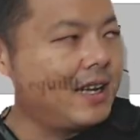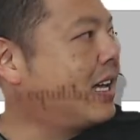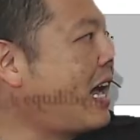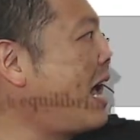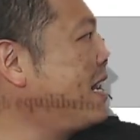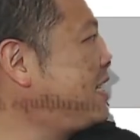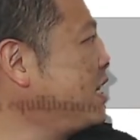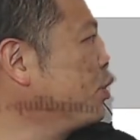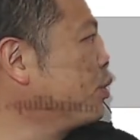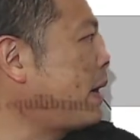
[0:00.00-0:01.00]
the
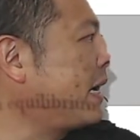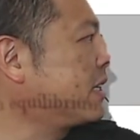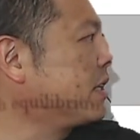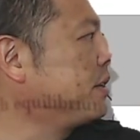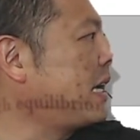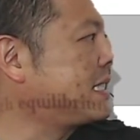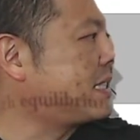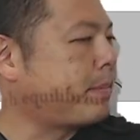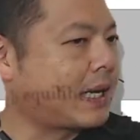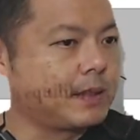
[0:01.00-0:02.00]
antinode particle has the
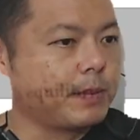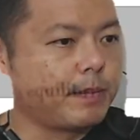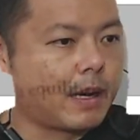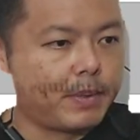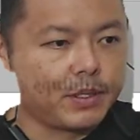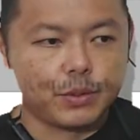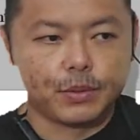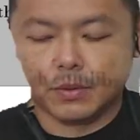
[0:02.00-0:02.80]
maximum amplitude.